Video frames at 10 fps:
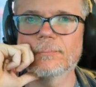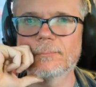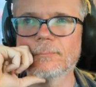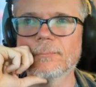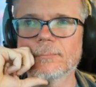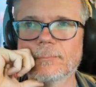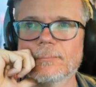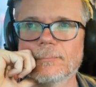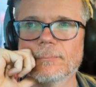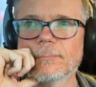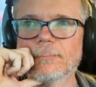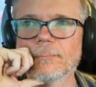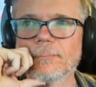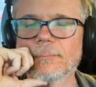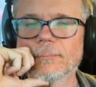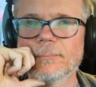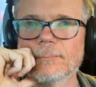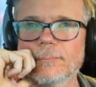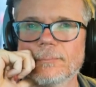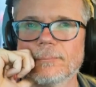
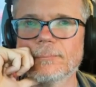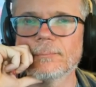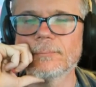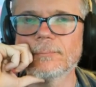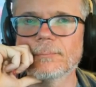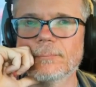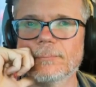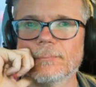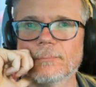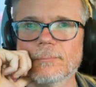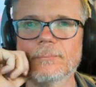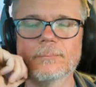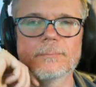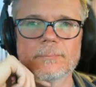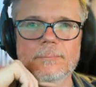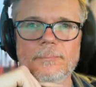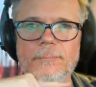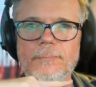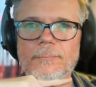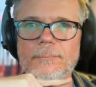
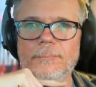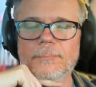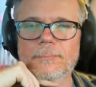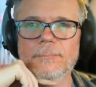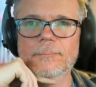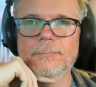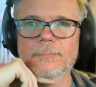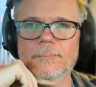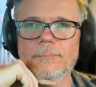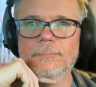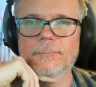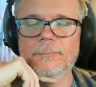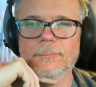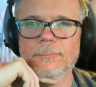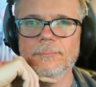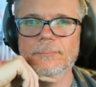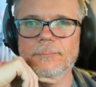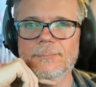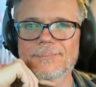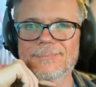
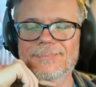[no speech]